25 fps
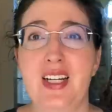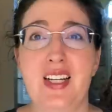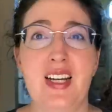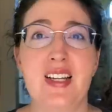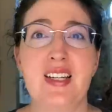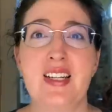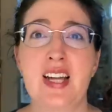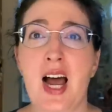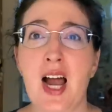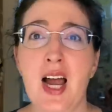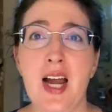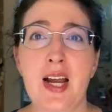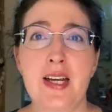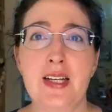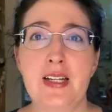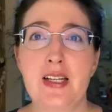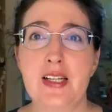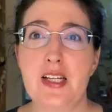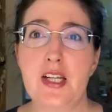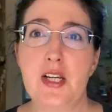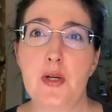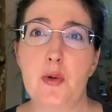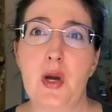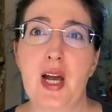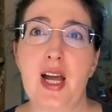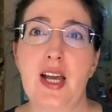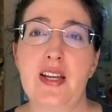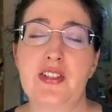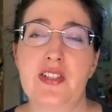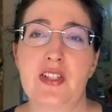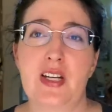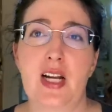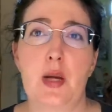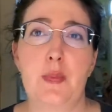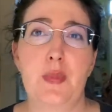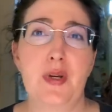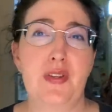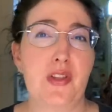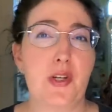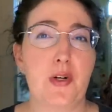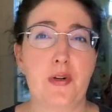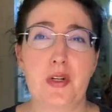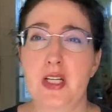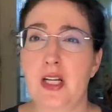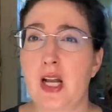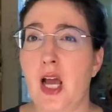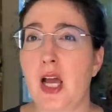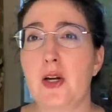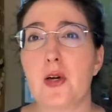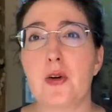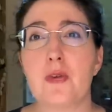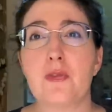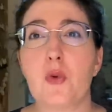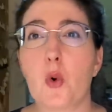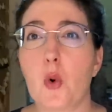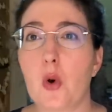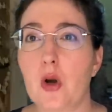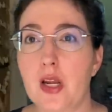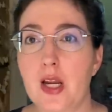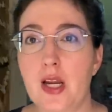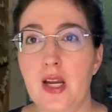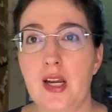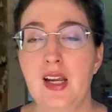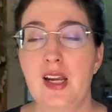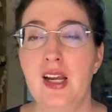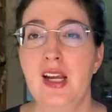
a 9 US and I'm a 39 or 40